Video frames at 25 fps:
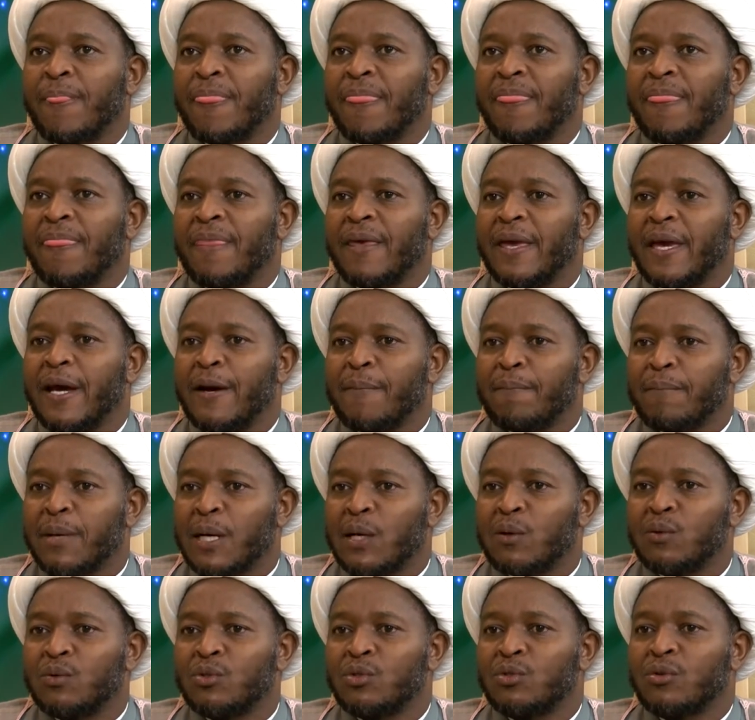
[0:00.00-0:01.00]
the
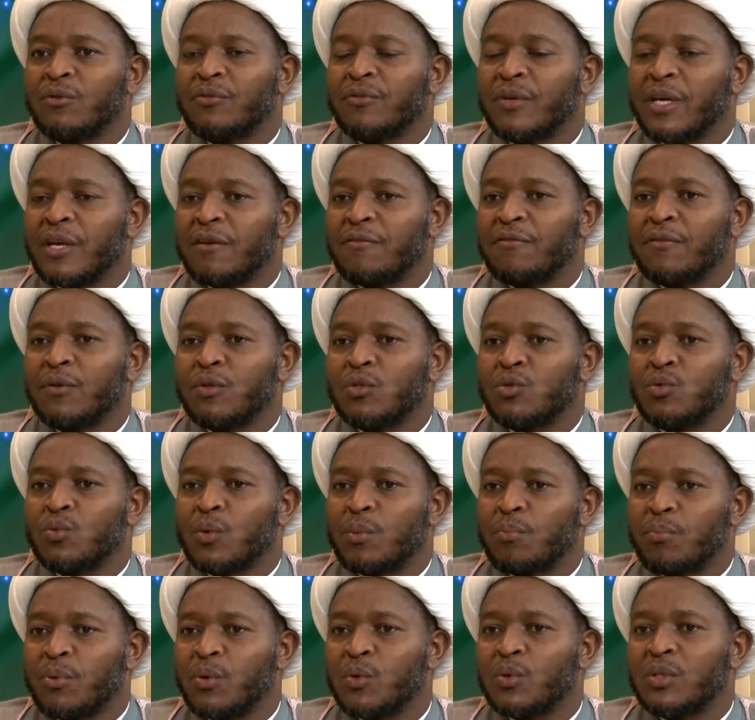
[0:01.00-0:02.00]
amount of efforts we
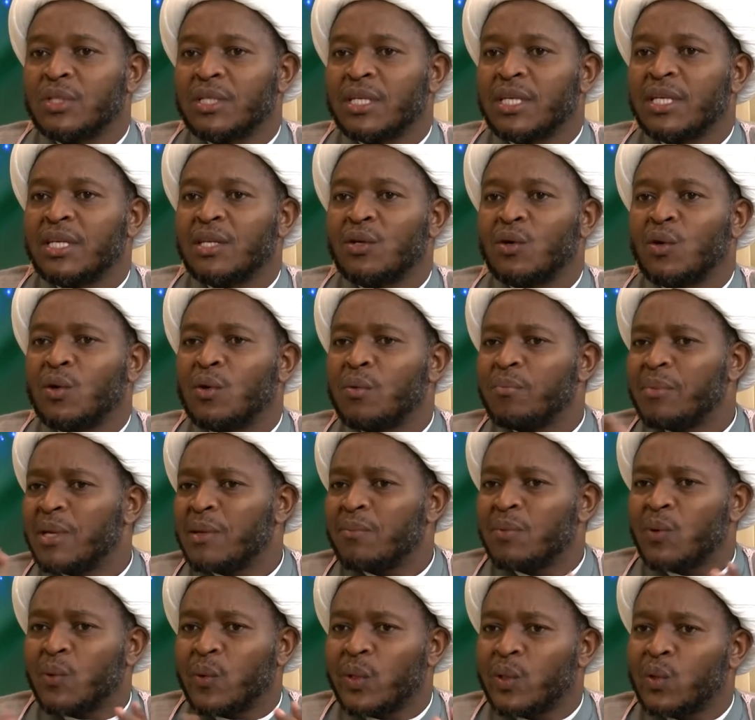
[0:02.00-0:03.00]
put in, or
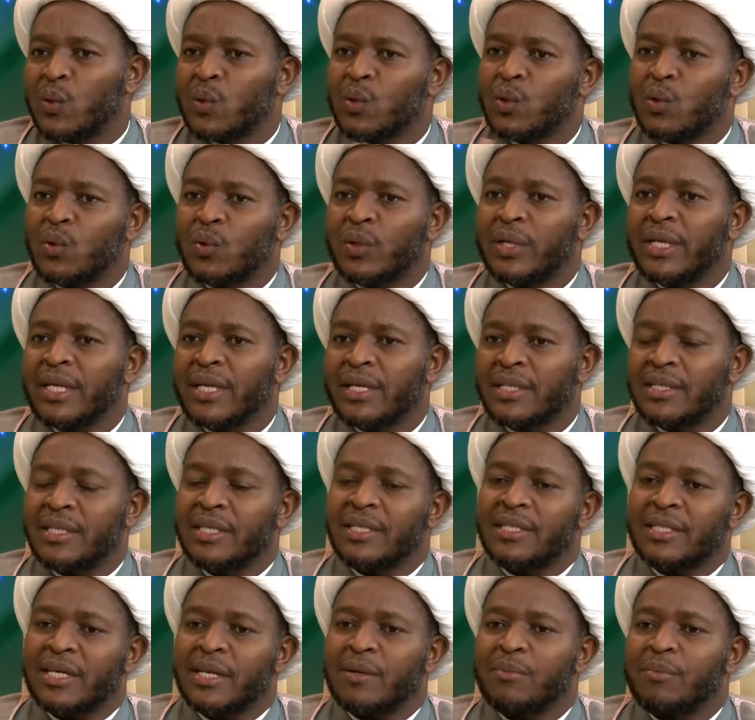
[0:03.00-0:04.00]
maybe we don't connect the
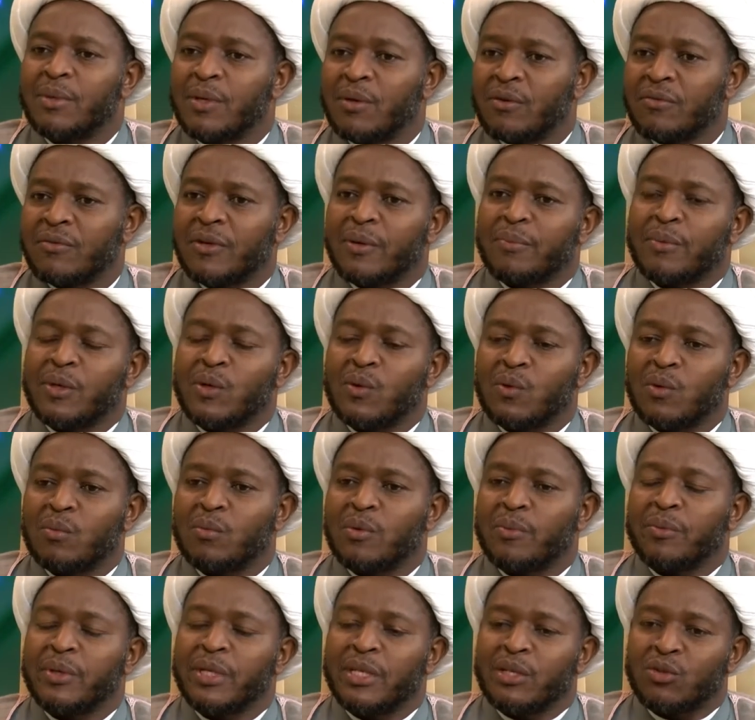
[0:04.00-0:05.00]
tarbiyah of Amirul
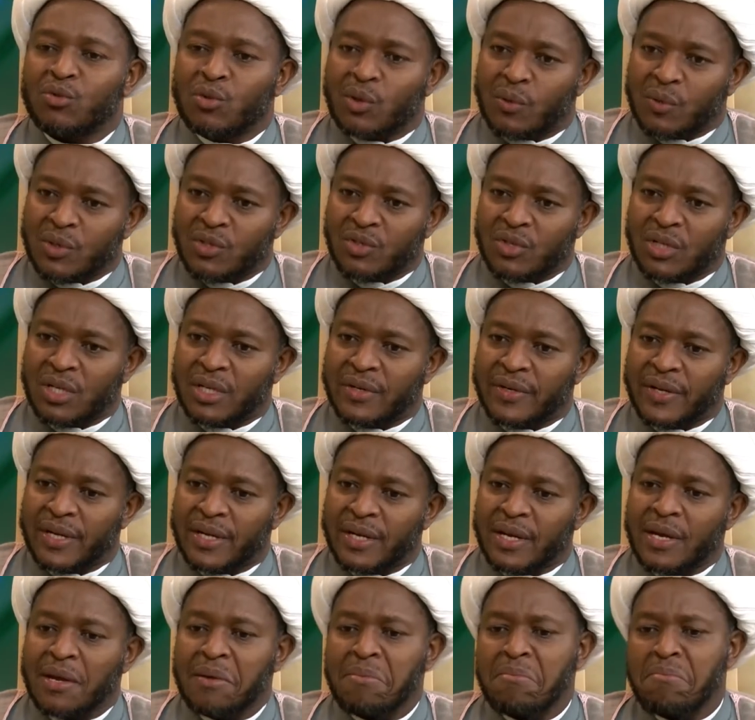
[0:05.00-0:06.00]
Mu'minin to our children?
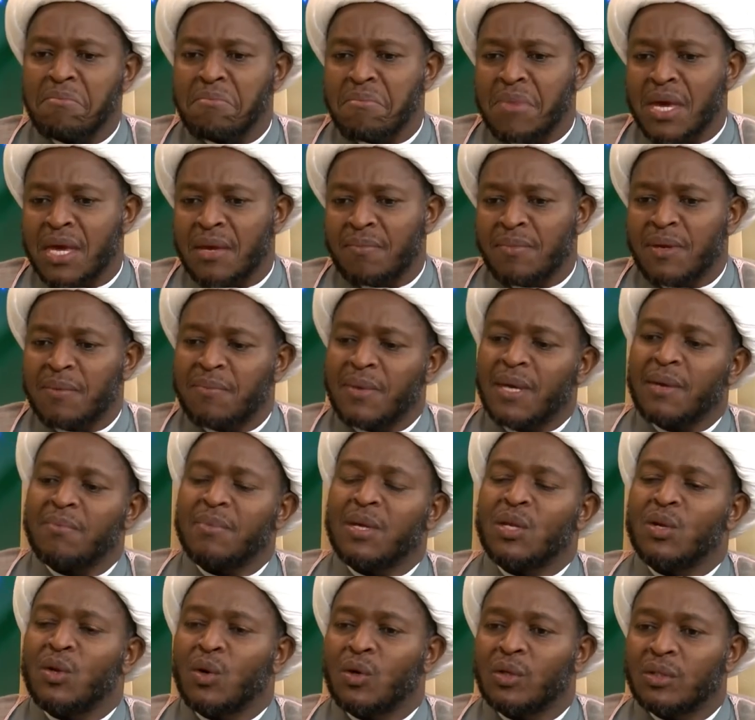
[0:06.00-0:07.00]
Maybe, maybe
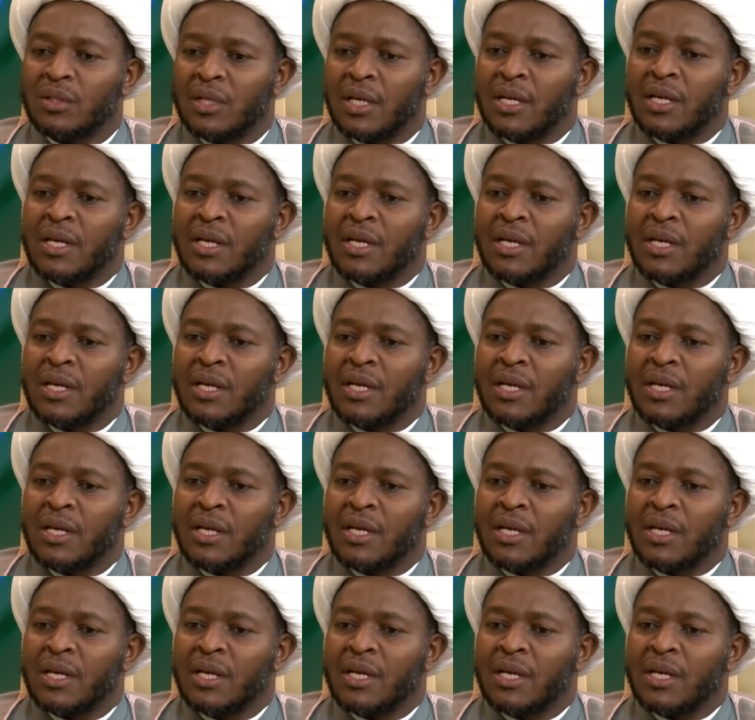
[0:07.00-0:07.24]
not.